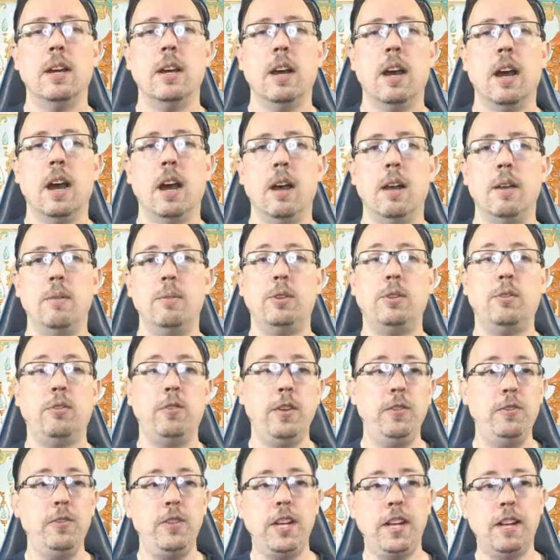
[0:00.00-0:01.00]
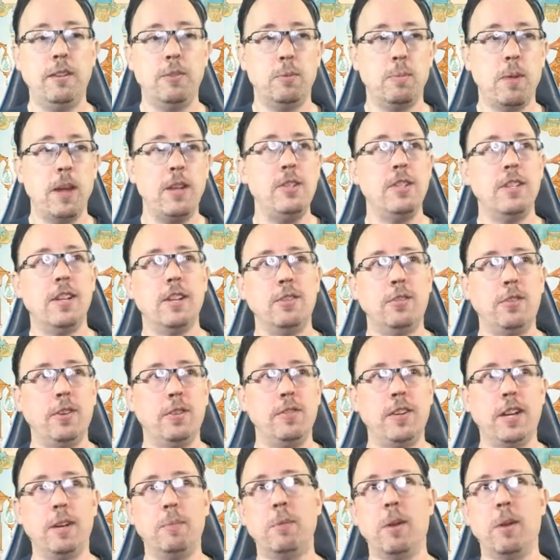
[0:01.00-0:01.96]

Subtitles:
It was 15. It was mentioned as 15,